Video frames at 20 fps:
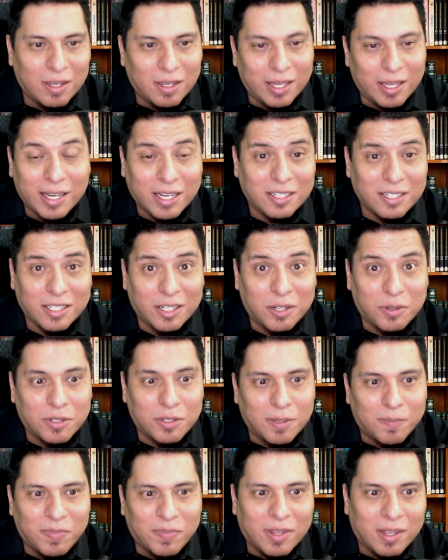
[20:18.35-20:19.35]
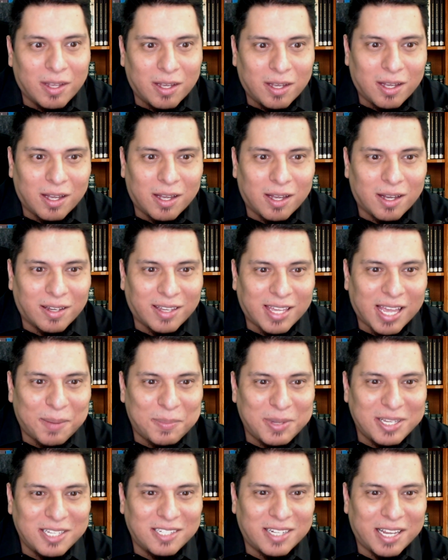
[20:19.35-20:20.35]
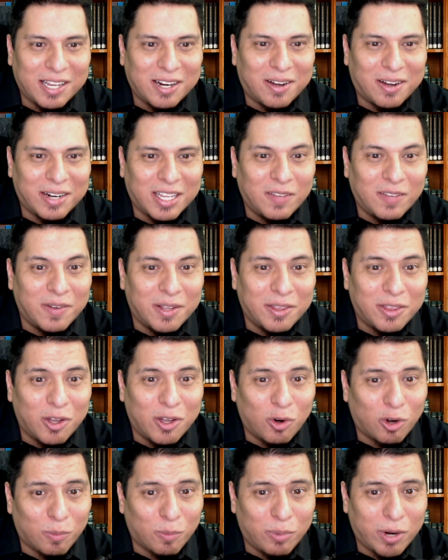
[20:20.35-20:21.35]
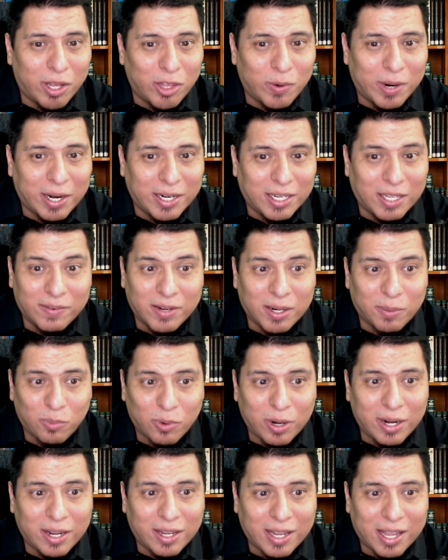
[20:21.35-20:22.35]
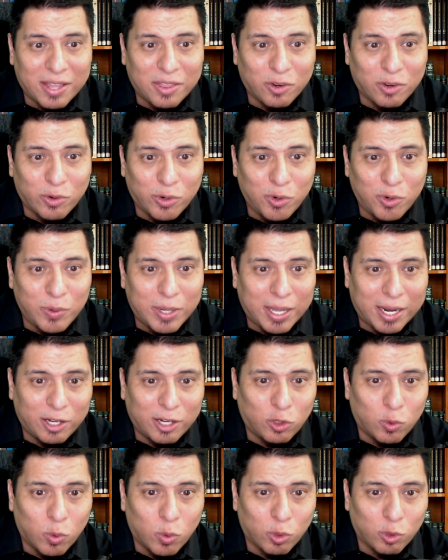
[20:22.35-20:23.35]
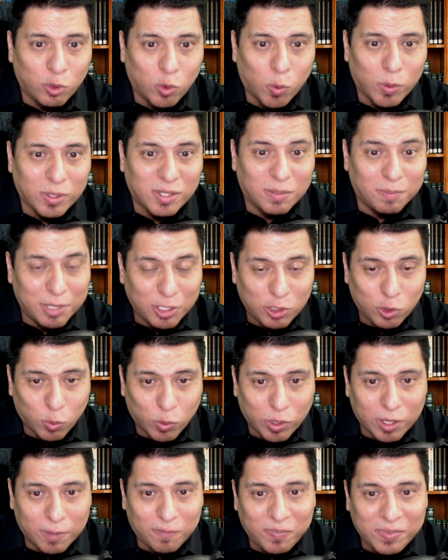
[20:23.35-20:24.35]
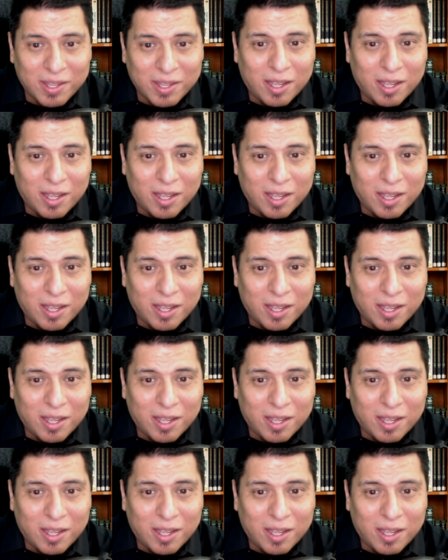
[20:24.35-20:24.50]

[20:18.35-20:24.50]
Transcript: It continues. Uh, Cammy stayed on even though her brother had given up running and the crew headed north towards Mistwood.